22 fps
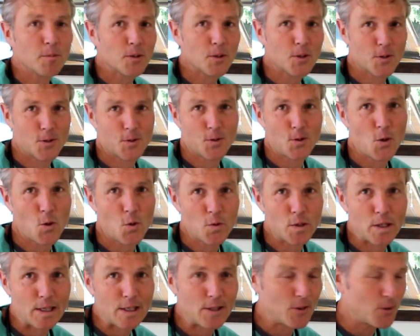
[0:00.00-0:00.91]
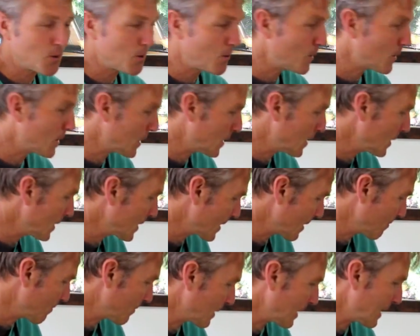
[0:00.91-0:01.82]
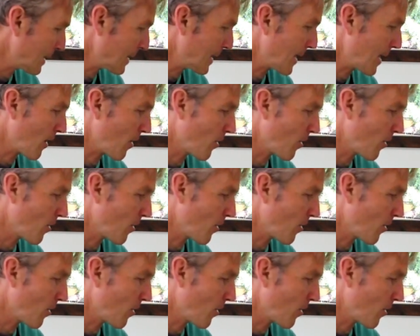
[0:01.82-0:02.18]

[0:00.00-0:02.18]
but there's no need to because she's completely